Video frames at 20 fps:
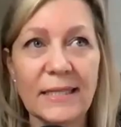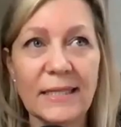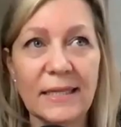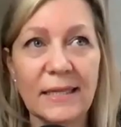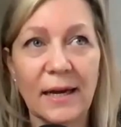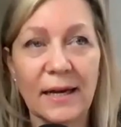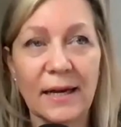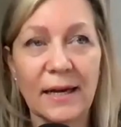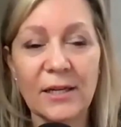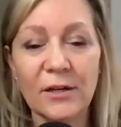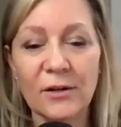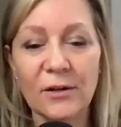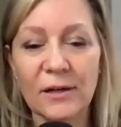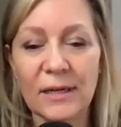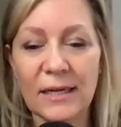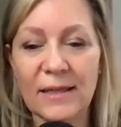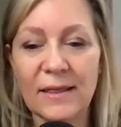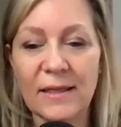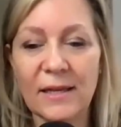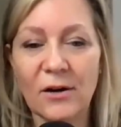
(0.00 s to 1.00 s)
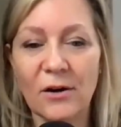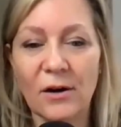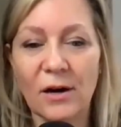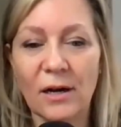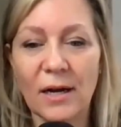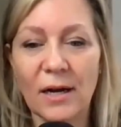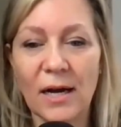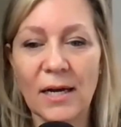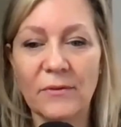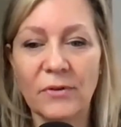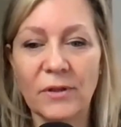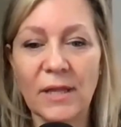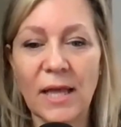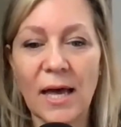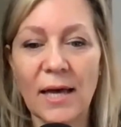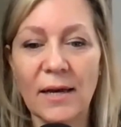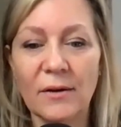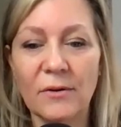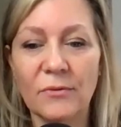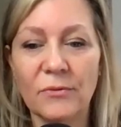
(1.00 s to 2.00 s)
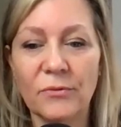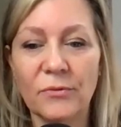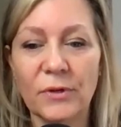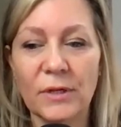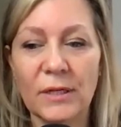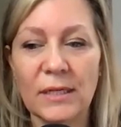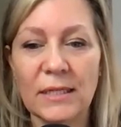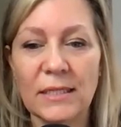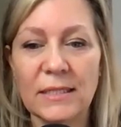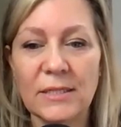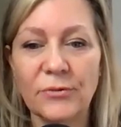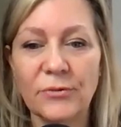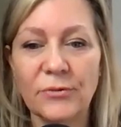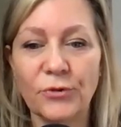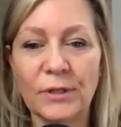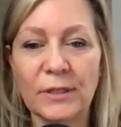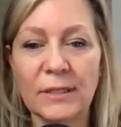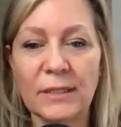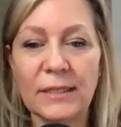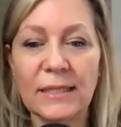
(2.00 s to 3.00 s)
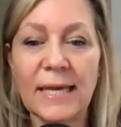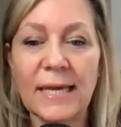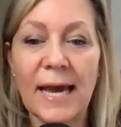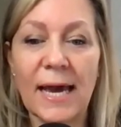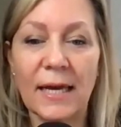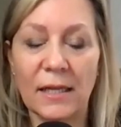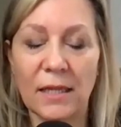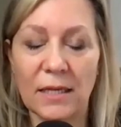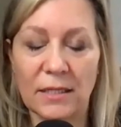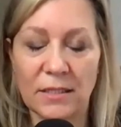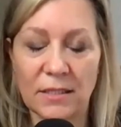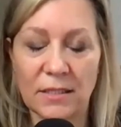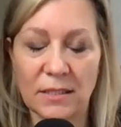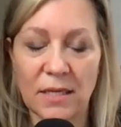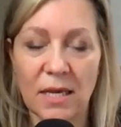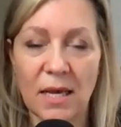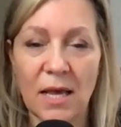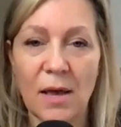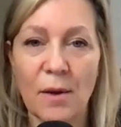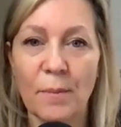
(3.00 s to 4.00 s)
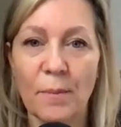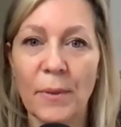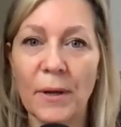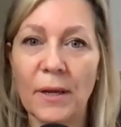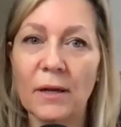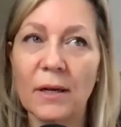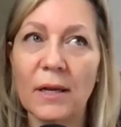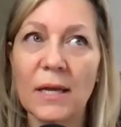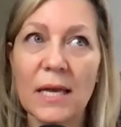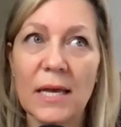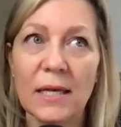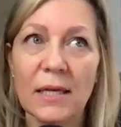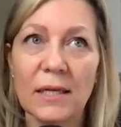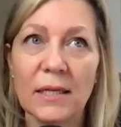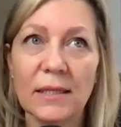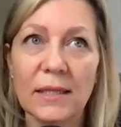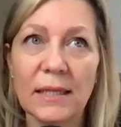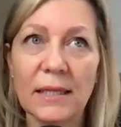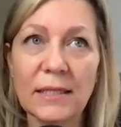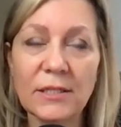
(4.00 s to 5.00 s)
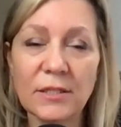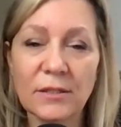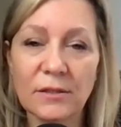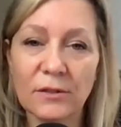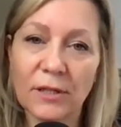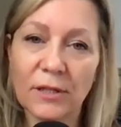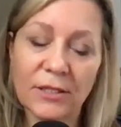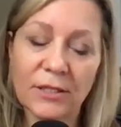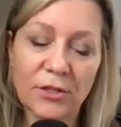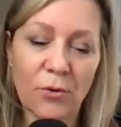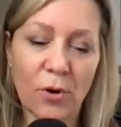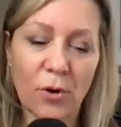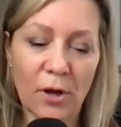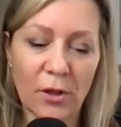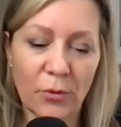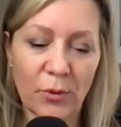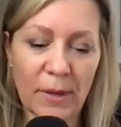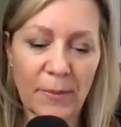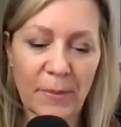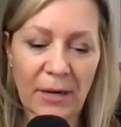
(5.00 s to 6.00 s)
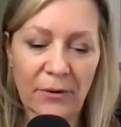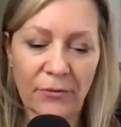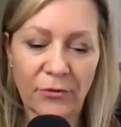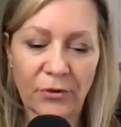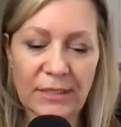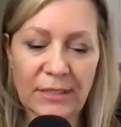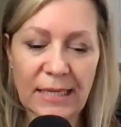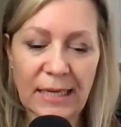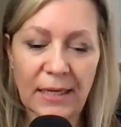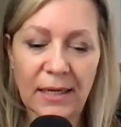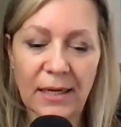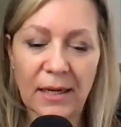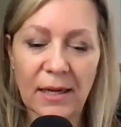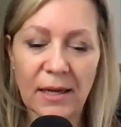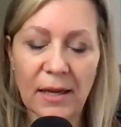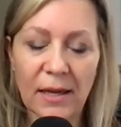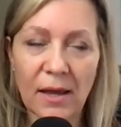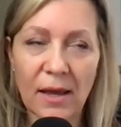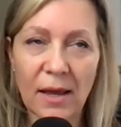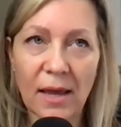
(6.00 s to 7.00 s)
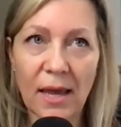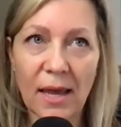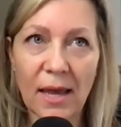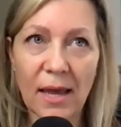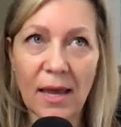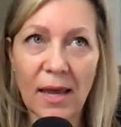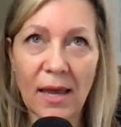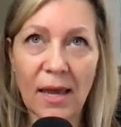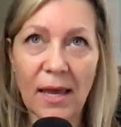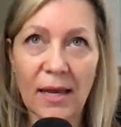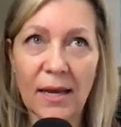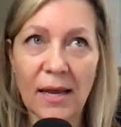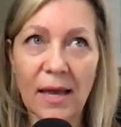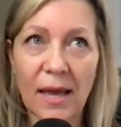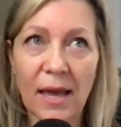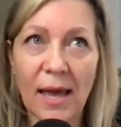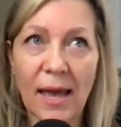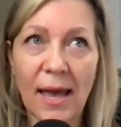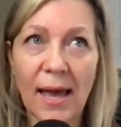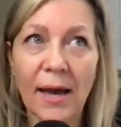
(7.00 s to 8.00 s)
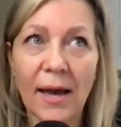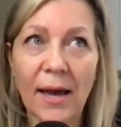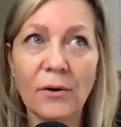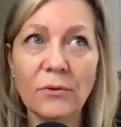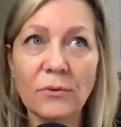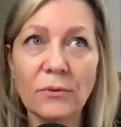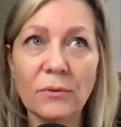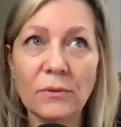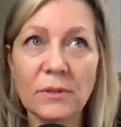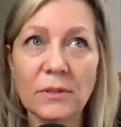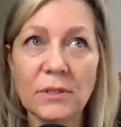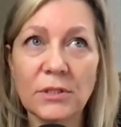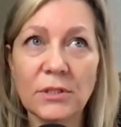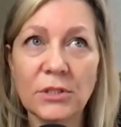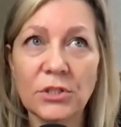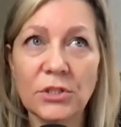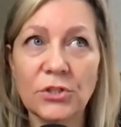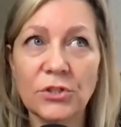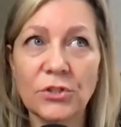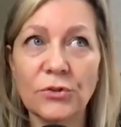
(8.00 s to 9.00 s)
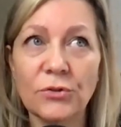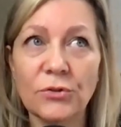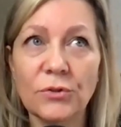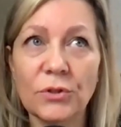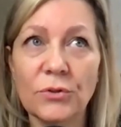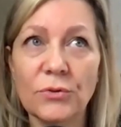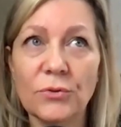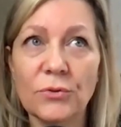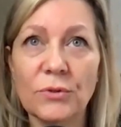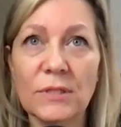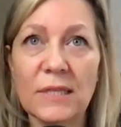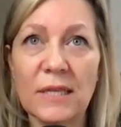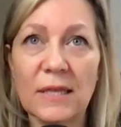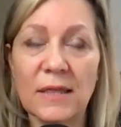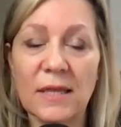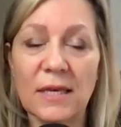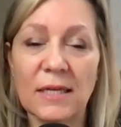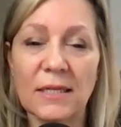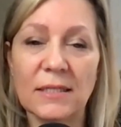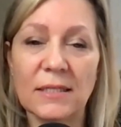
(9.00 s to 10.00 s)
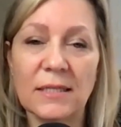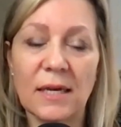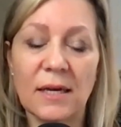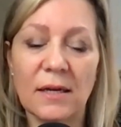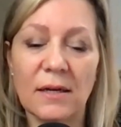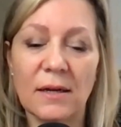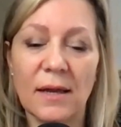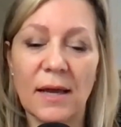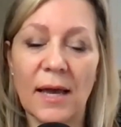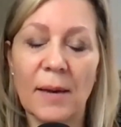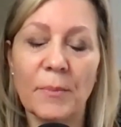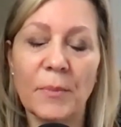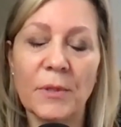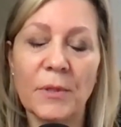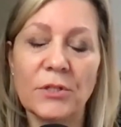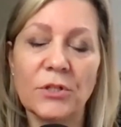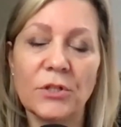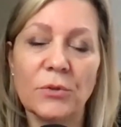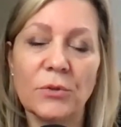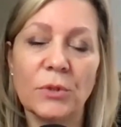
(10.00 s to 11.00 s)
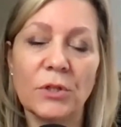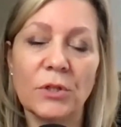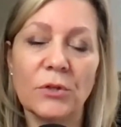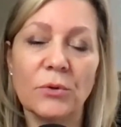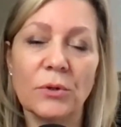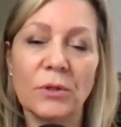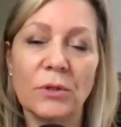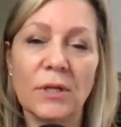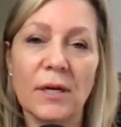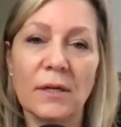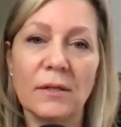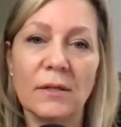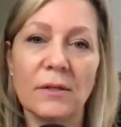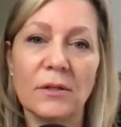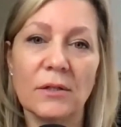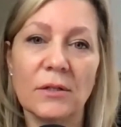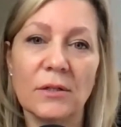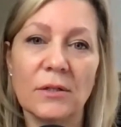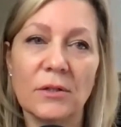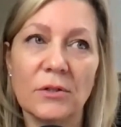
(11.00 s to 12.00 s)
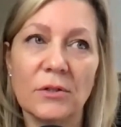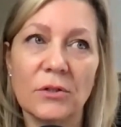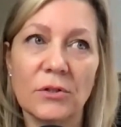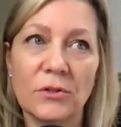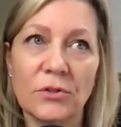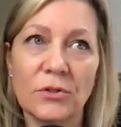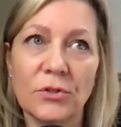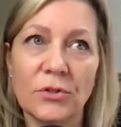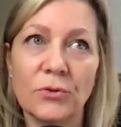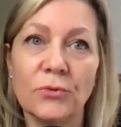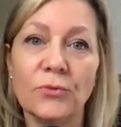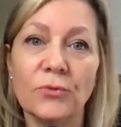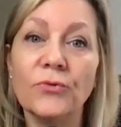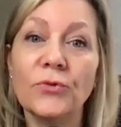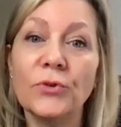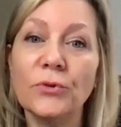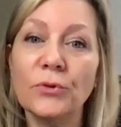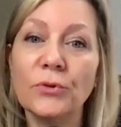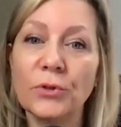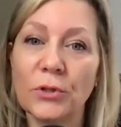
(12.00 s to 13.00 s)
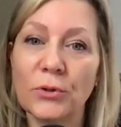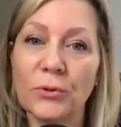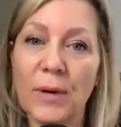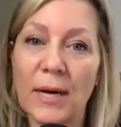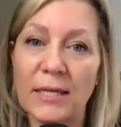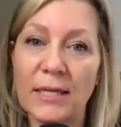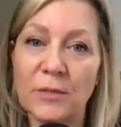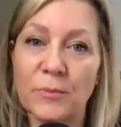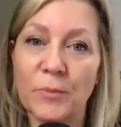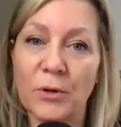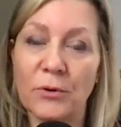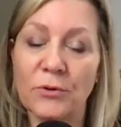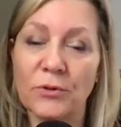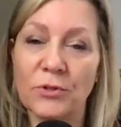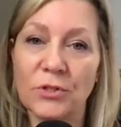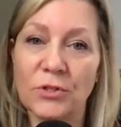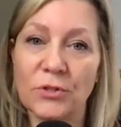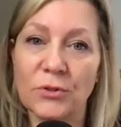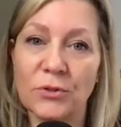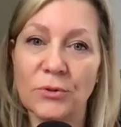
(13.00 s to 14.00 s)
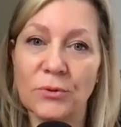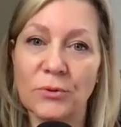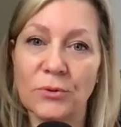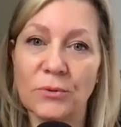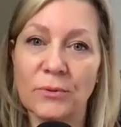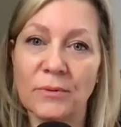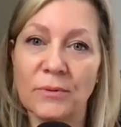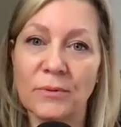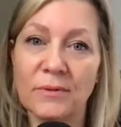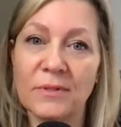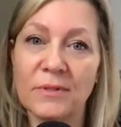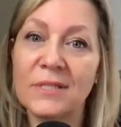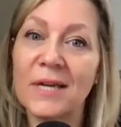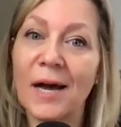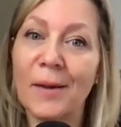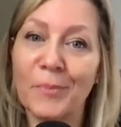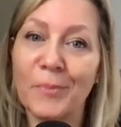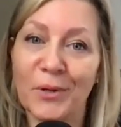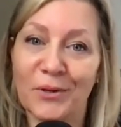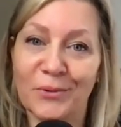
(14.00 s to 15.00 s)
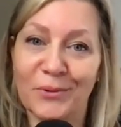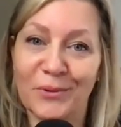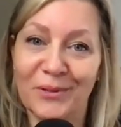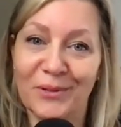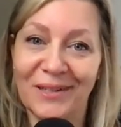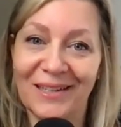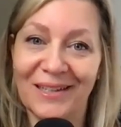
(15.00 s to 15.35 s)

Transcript: I I hear in there kind of a lot of different catalysts, but let's let's go all the way back for a second. And how did you use the things that happened to you when you were young to fuel you as opposed to stop you?